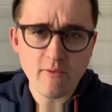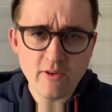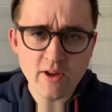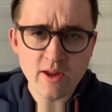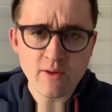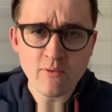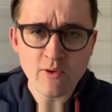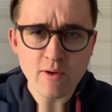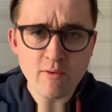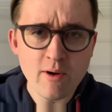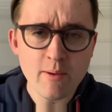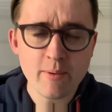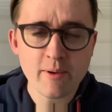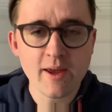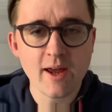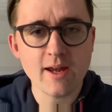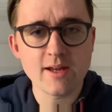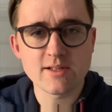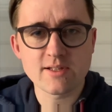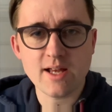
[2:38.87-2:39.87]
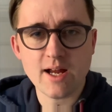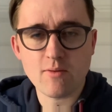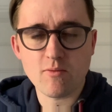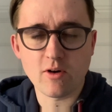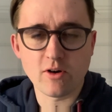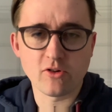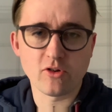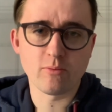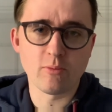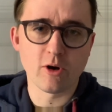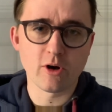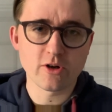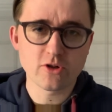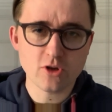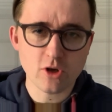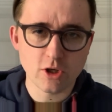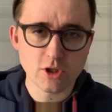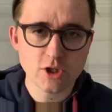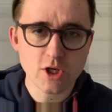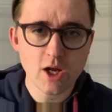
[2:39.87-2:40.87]
think if he replicates that run tomorrow, he's
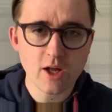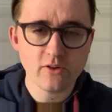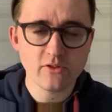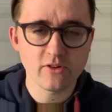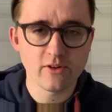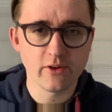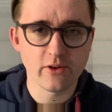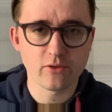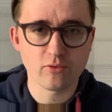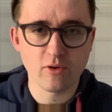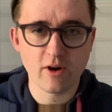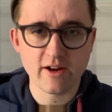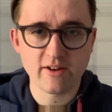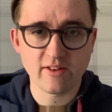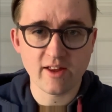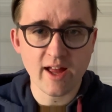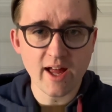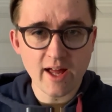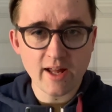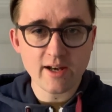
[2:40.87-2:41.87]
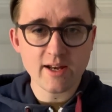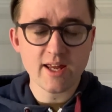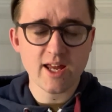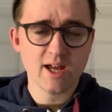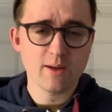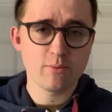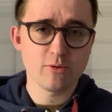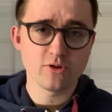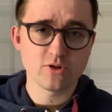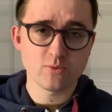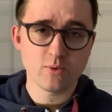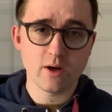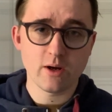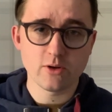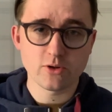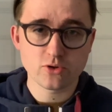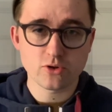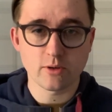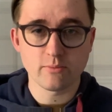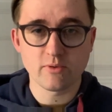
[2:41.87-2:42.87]
got a chance in this race. The handicapper as well
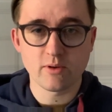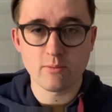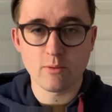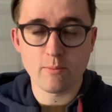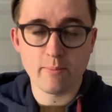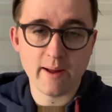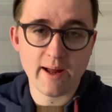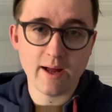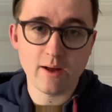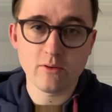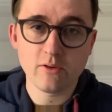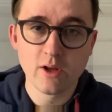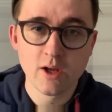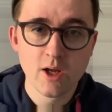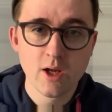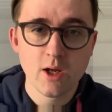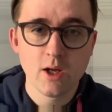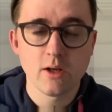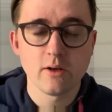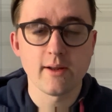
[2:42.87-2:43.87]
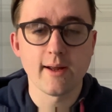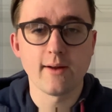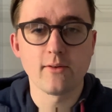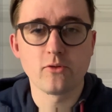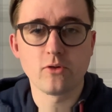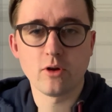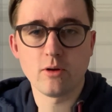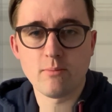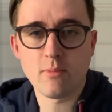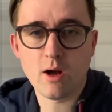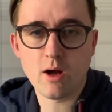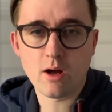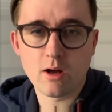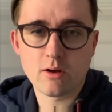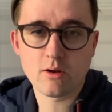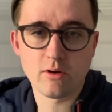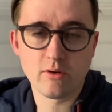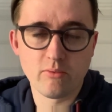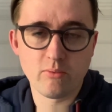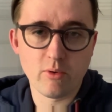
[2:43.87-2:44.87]
has dropped him a pound down to a
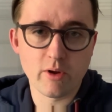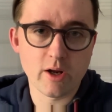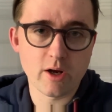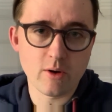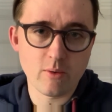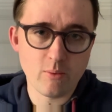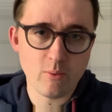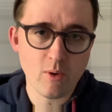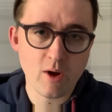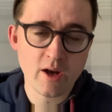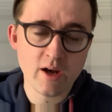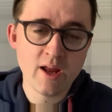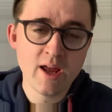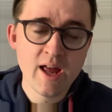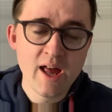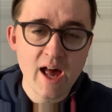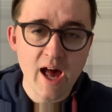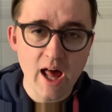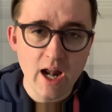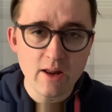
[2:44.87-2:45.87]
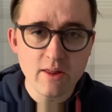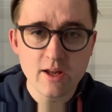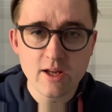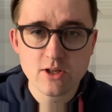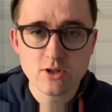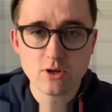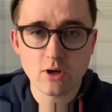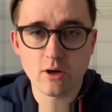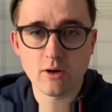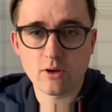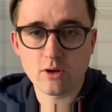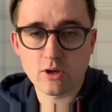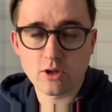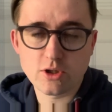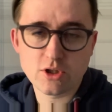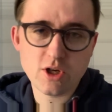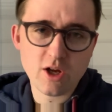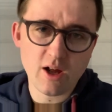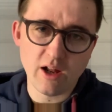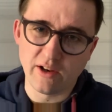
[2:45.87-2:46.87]
mark of 101, and I think he's got a good
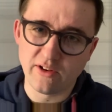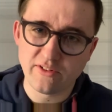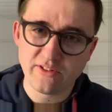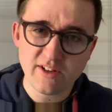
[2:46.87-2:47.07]
chance.